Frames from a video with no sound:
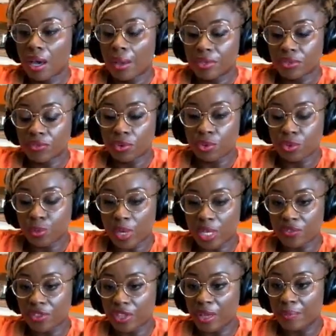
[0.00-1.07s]
I was, of course,
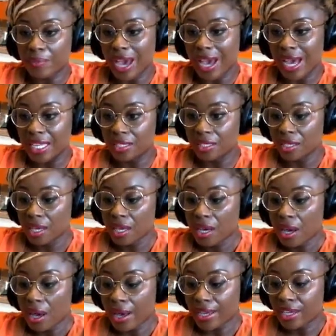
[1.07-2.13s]
one of them. And
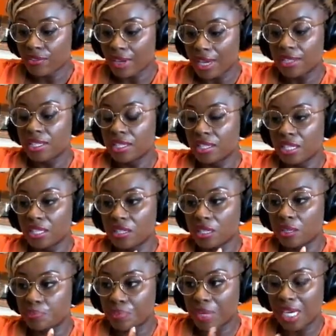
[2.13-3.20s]
I created
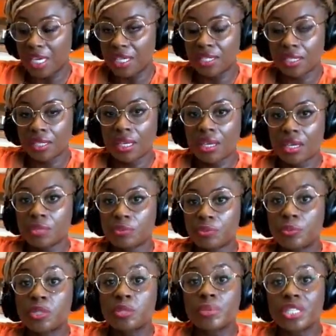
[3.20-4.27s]
this piece
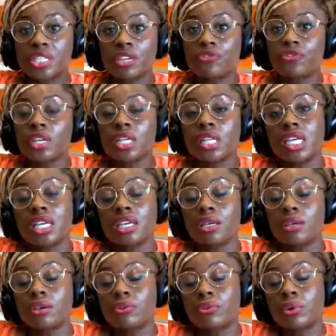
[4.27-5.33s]

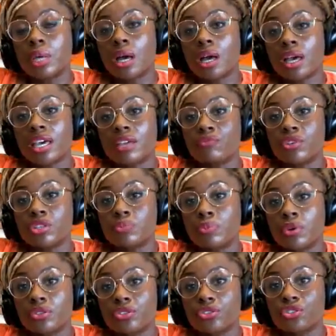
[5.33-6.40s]
specifically in
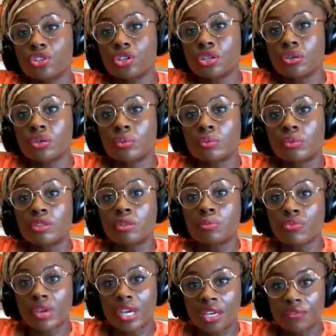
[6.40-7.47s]
response to
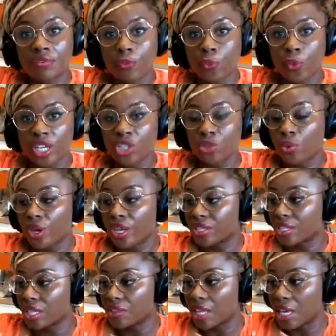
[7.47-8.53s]
the brief, which
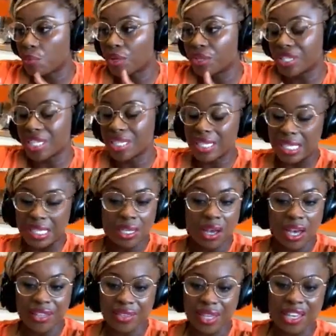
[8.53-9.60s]
was that they wanted a
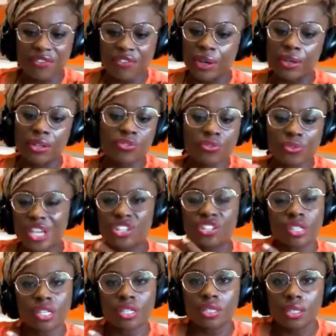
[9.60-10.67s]
design that evoked
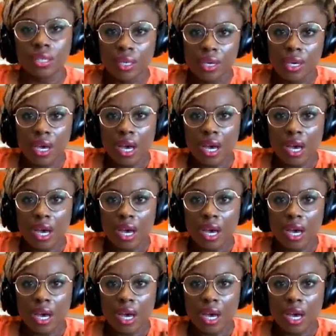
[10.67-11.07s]
freshness.